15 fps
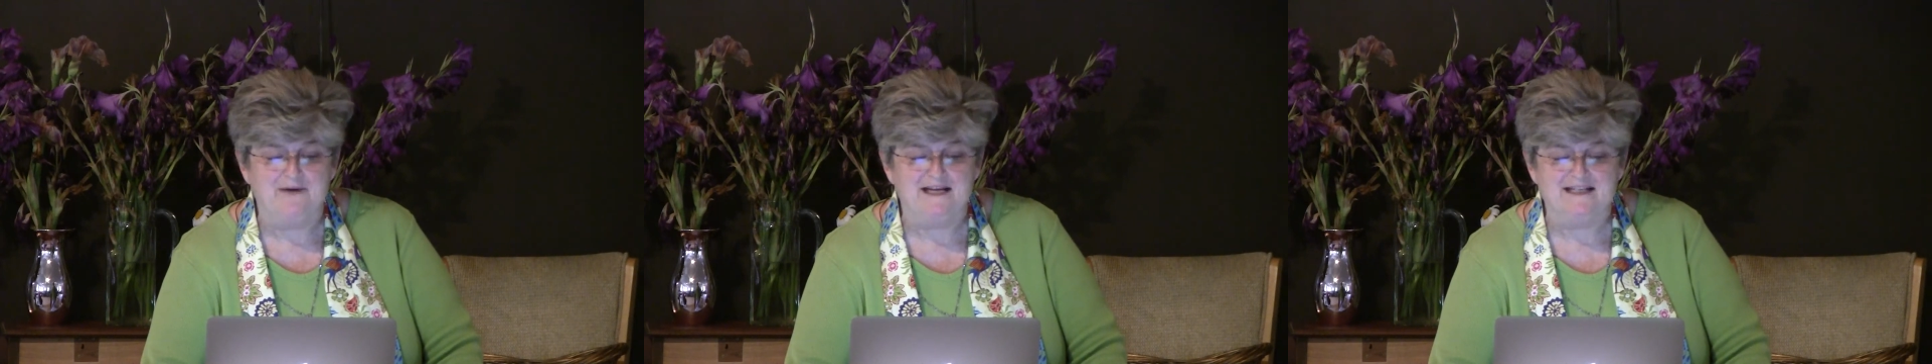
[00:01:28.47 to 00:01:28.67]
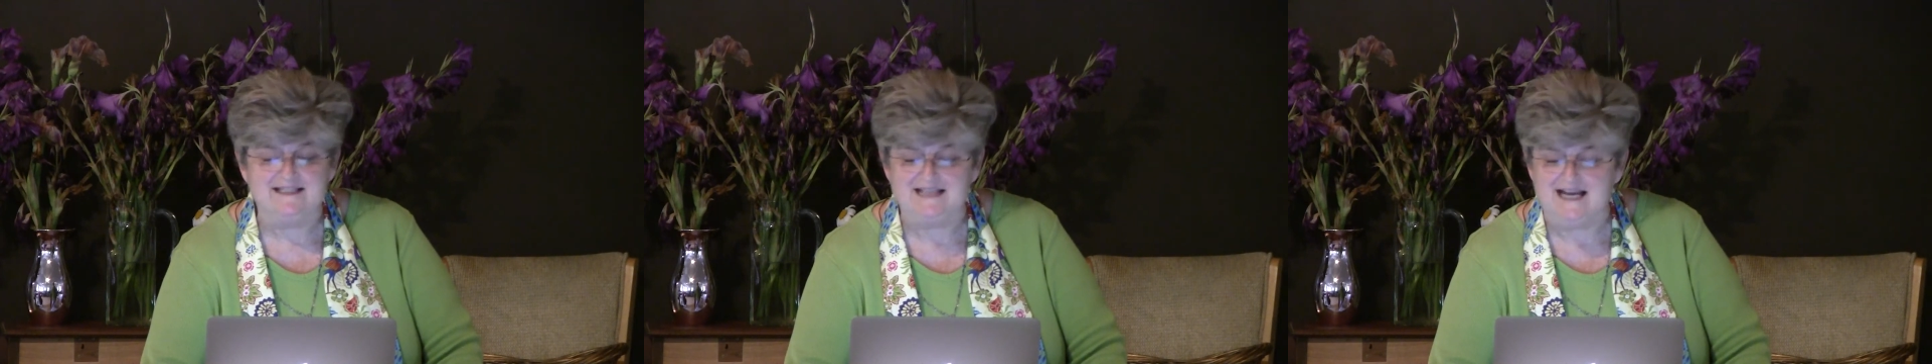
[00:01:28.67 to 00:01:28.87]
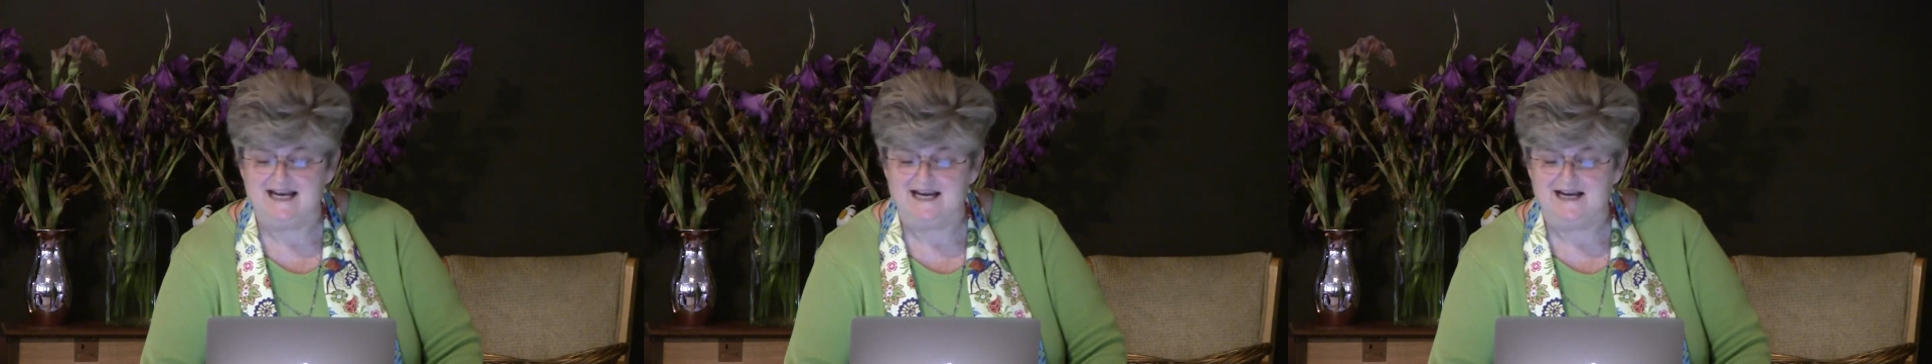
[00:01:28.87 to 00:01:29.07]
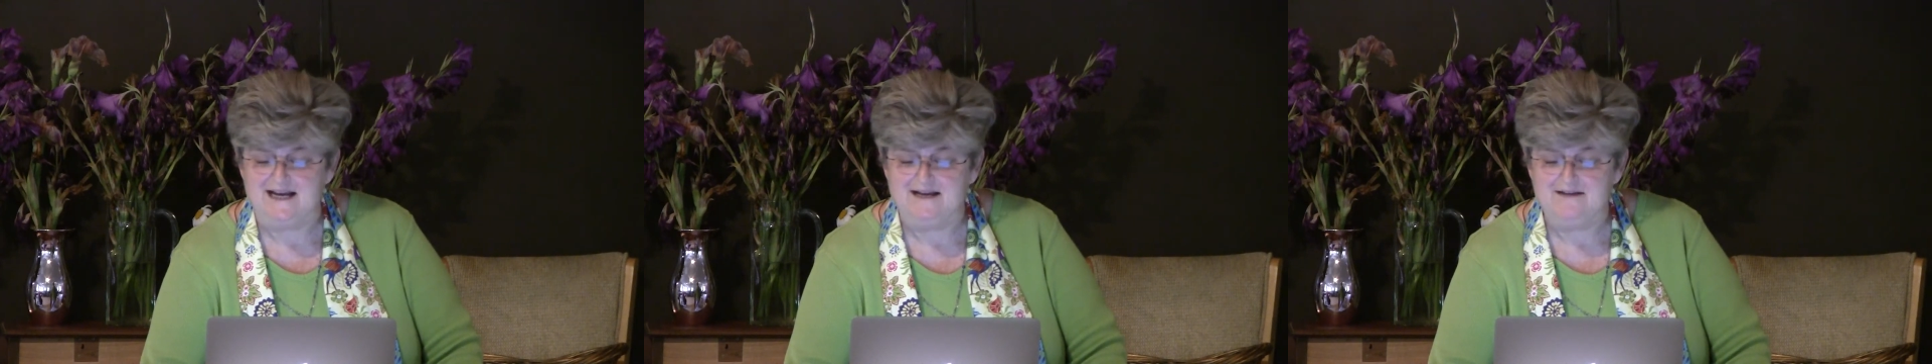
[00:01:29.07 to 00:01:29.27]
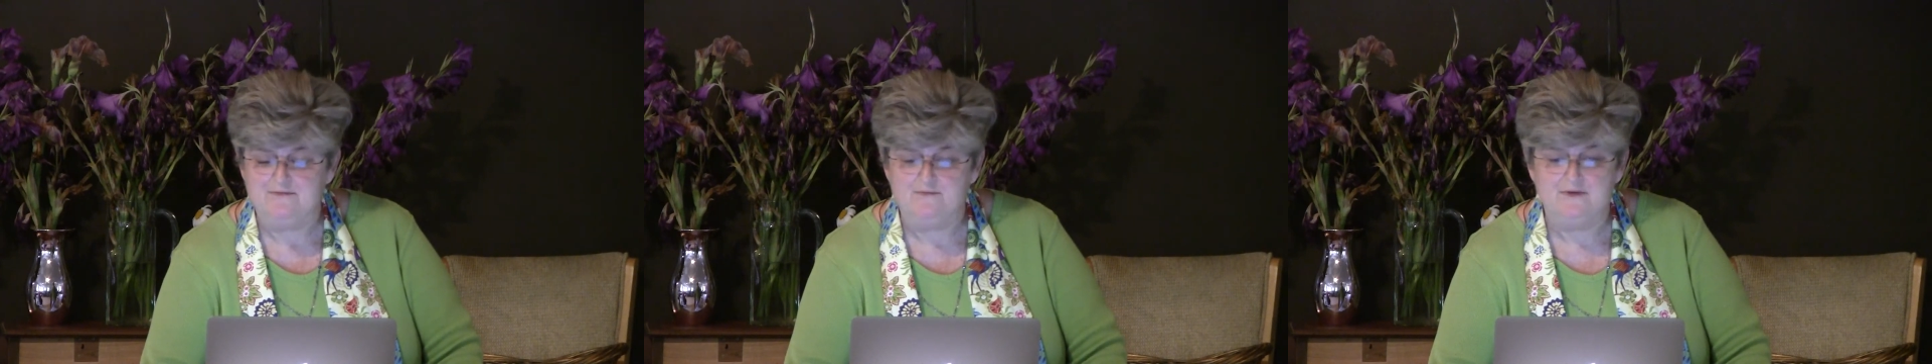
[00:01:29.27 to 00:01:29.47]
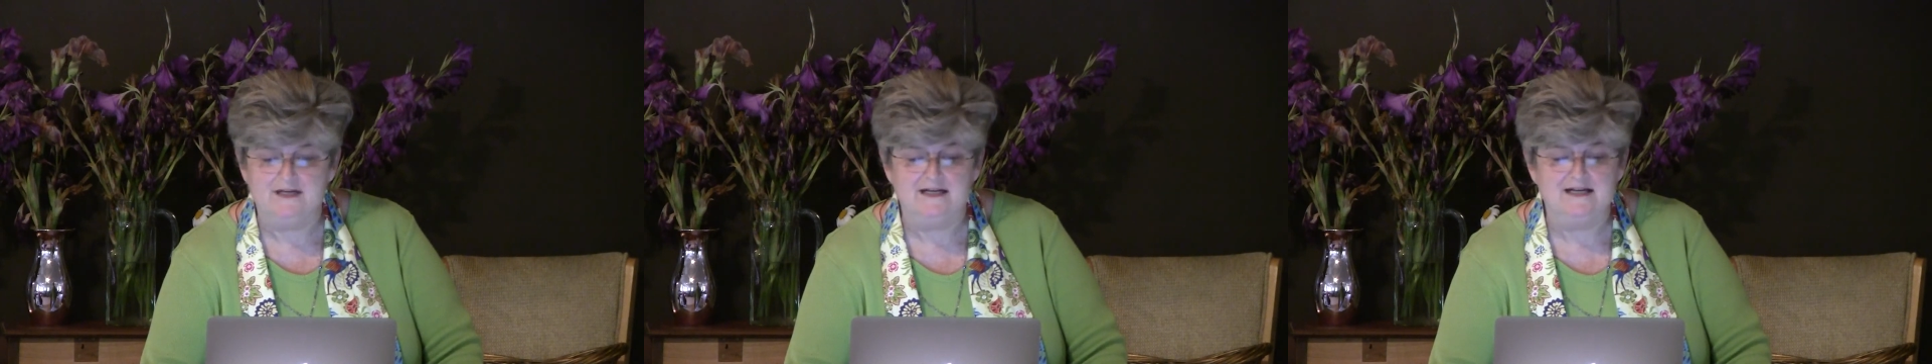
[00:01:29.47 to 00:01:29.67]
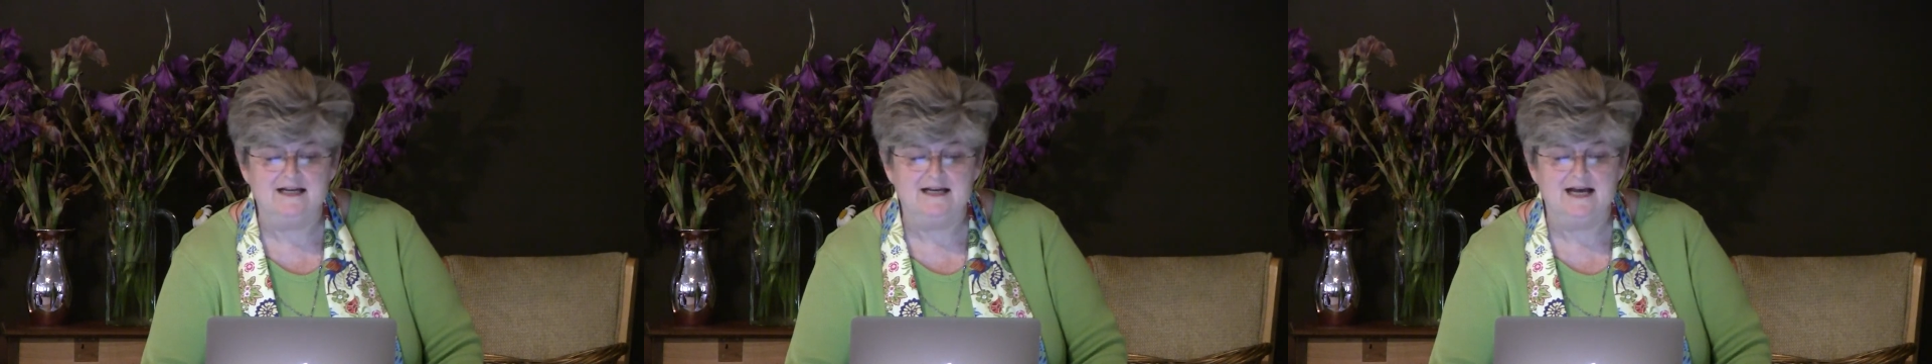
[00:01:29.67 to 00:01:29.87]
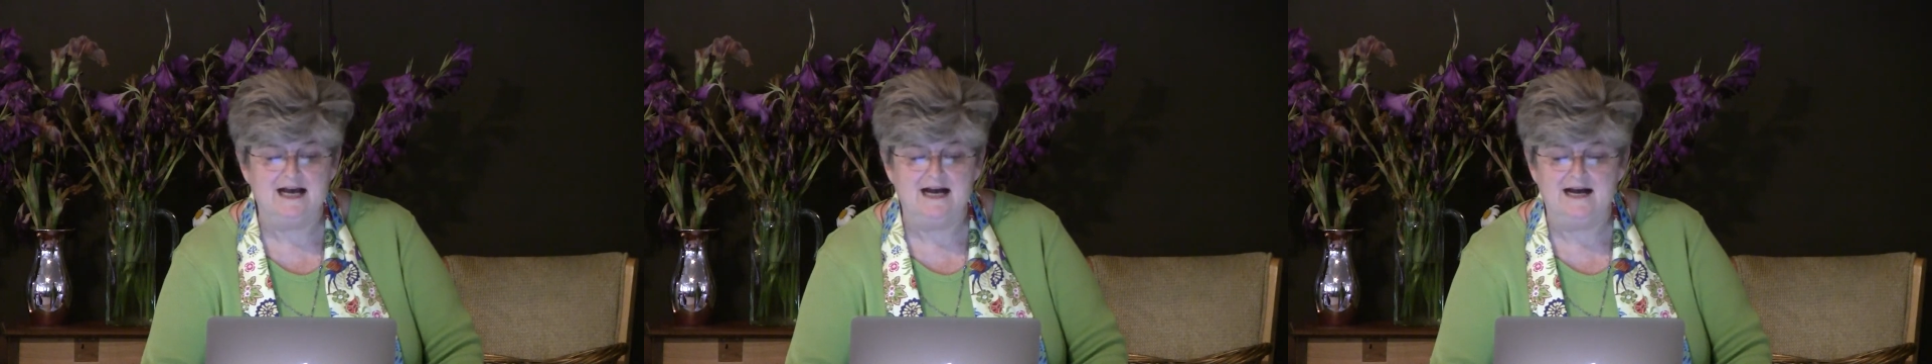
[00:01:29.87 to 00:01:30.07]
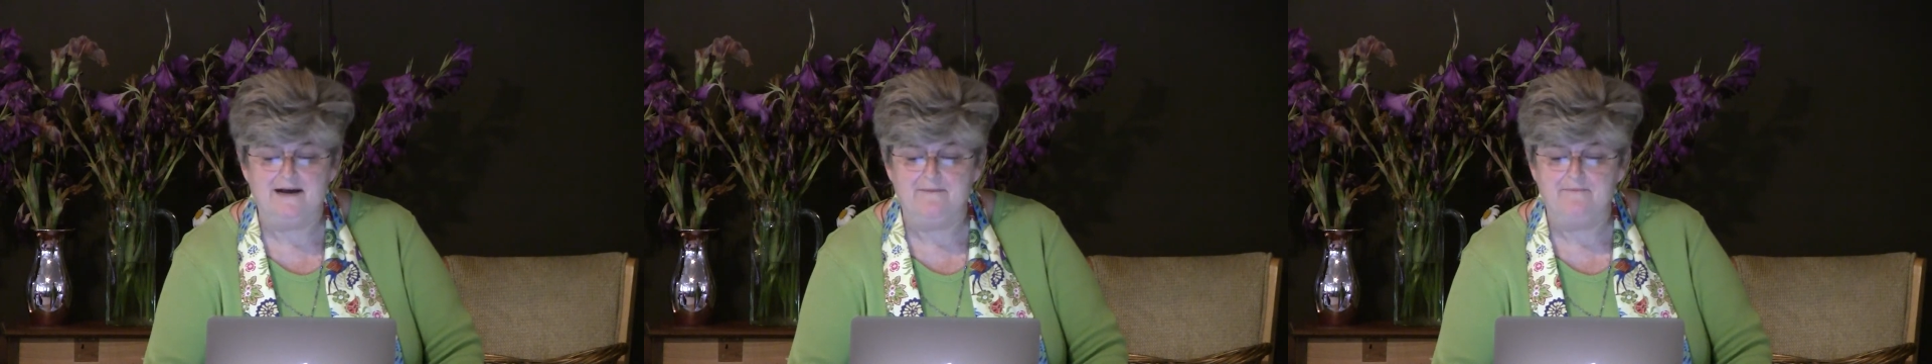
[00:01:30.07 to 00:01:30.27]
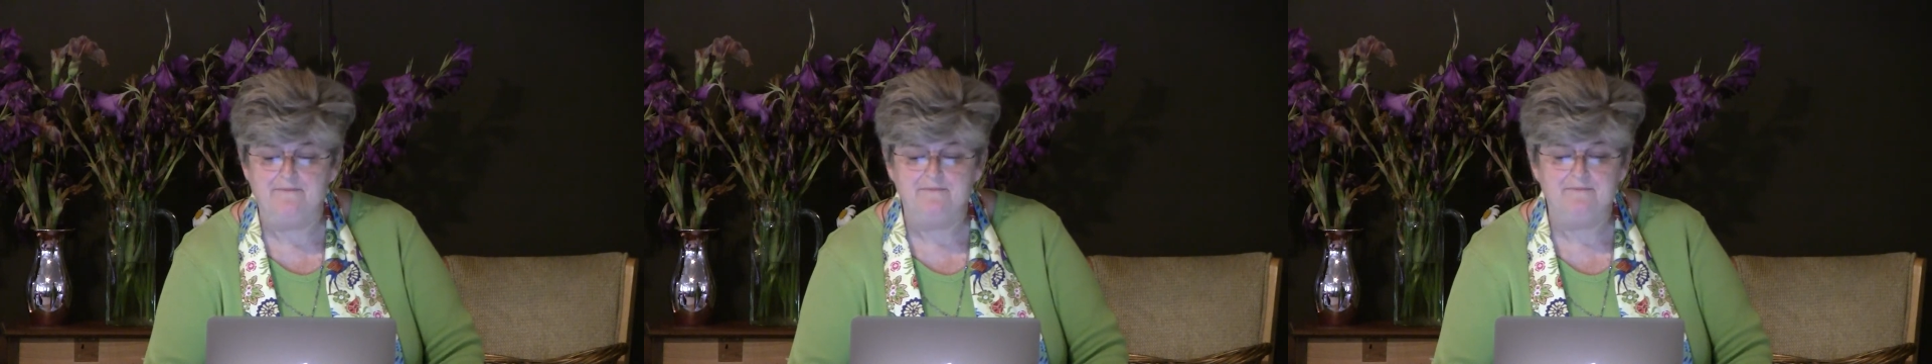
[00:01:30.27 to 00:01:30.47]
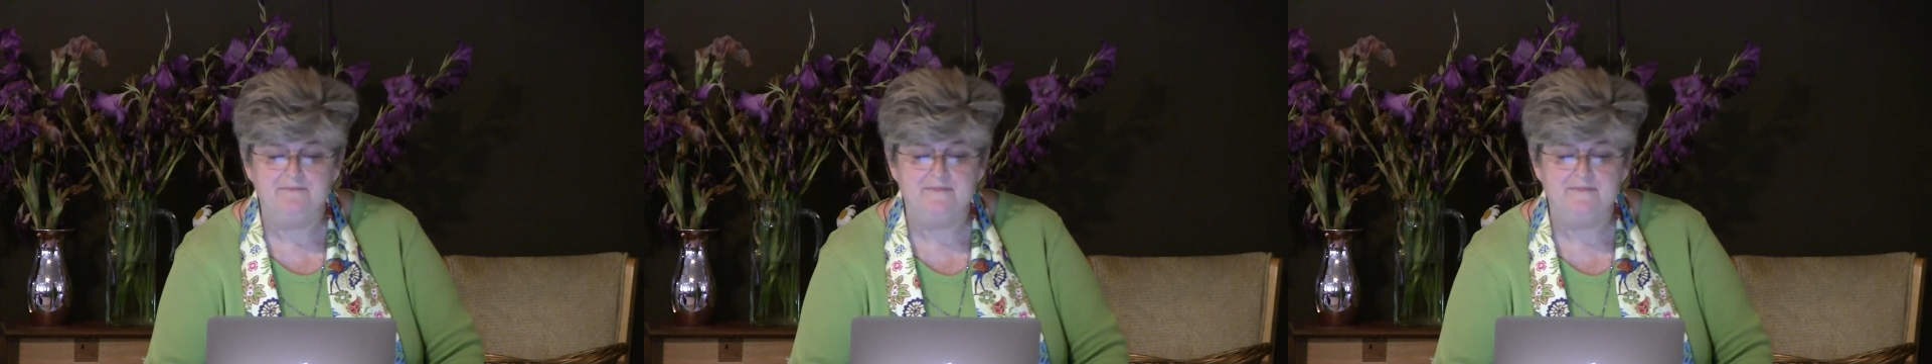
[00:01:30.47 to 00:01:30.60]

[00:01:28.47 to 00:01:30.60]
we'll tell you when no,